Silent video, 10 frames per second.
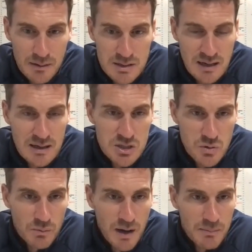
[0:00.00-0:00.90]
Saturday
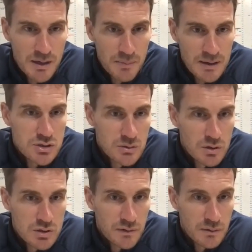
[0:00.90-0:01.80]
squad might be a bit too
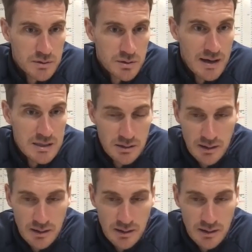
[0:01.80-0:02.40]
much for to ask.